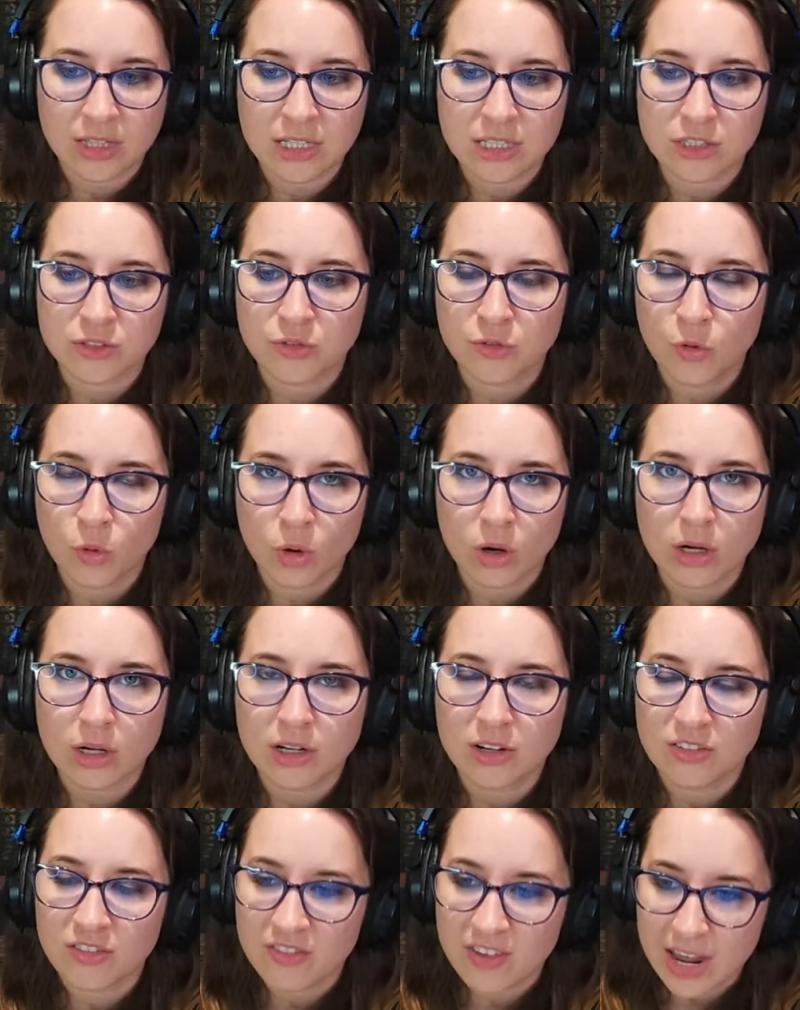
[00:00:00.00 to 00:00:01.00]
these
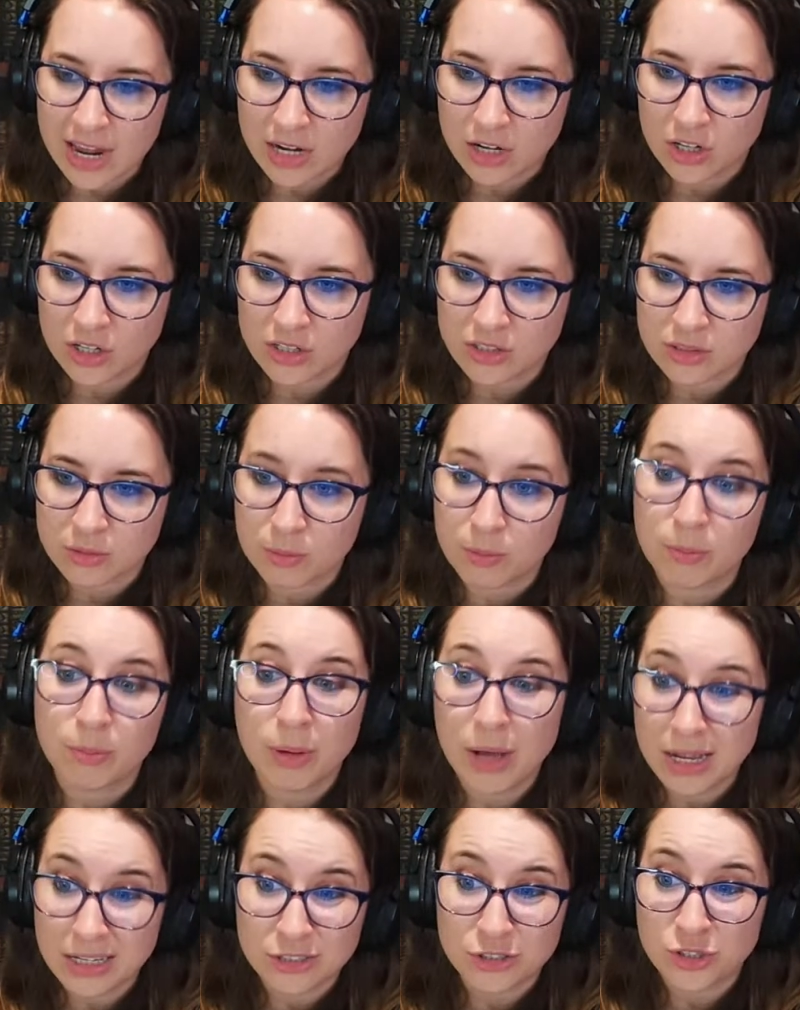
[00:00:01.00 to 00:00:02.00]
foreign invaders,
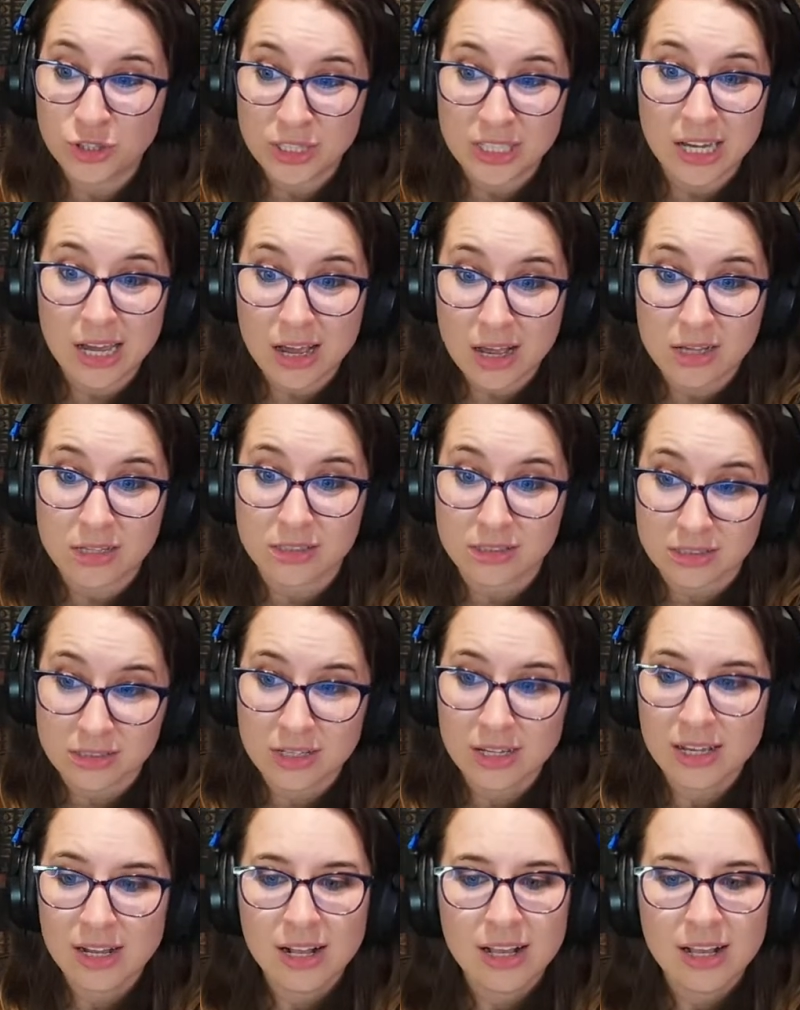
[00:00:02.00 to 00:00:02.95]
but she does,